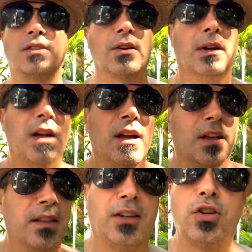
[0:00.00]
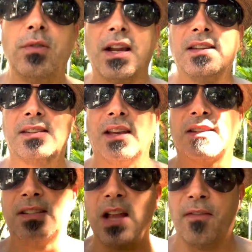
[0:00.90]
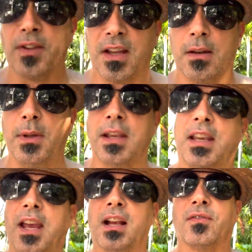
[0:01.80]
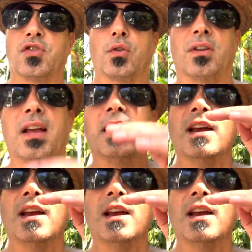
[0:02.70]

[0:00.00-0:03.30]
So the 296 is definitely going to be the king of sort of that